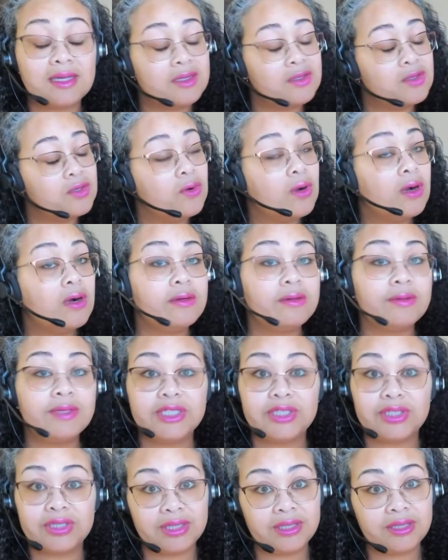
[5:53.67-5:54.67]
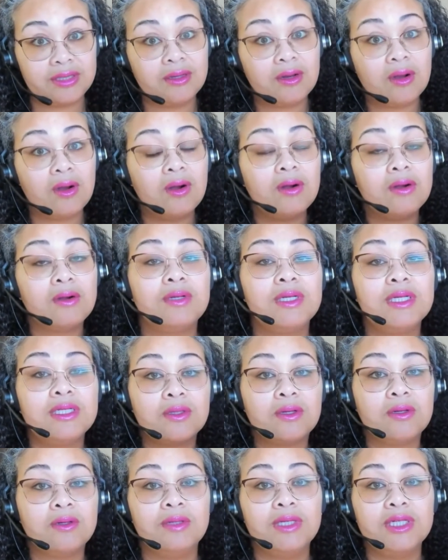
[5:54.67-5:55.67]
And you always should, always
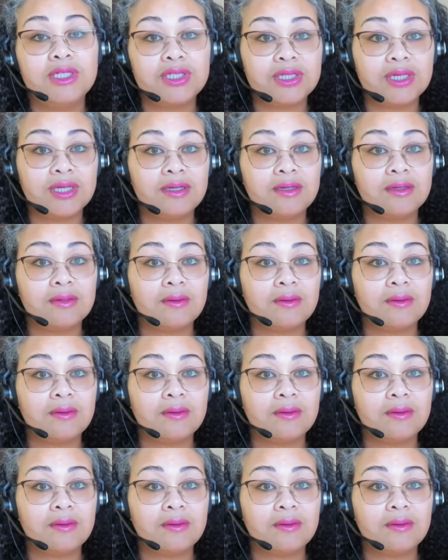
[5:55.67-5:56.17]
should.